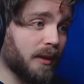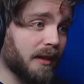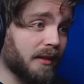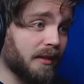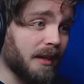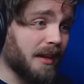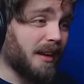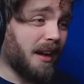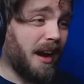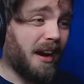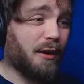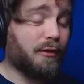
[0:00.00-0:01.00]
quicker.
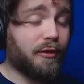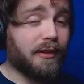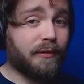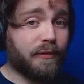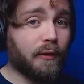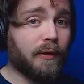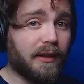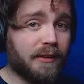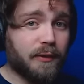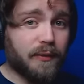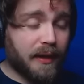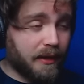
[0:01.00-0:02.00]
I don't really feel like
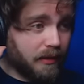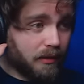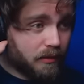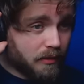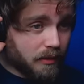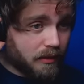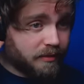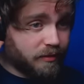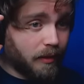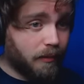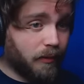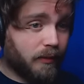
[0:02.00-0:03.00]
doing that though,
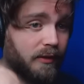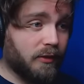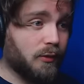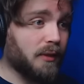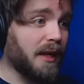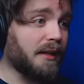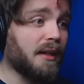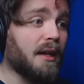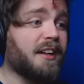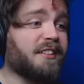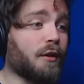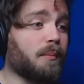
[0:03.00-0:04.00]
so I'm not going to do that.
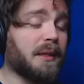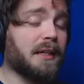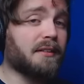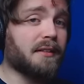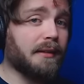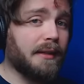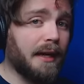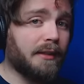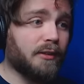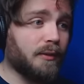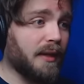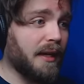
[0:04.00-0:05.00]
It's not because I
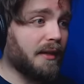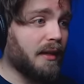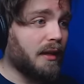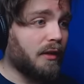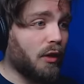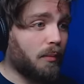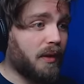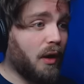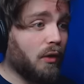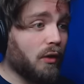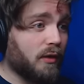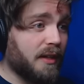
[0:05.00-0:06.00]
can't do that. Not but
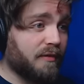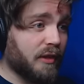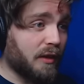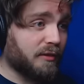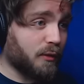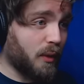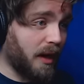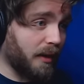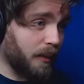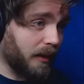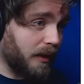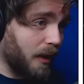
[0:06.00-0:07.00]
oh, look, leave Coastal
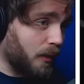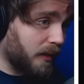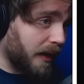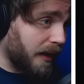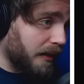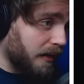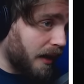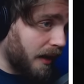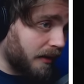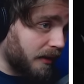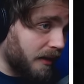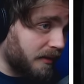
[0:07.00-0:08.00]
Highway. Okay,
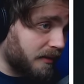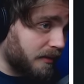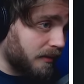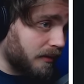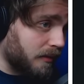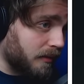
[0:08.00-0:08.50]
yeah, let's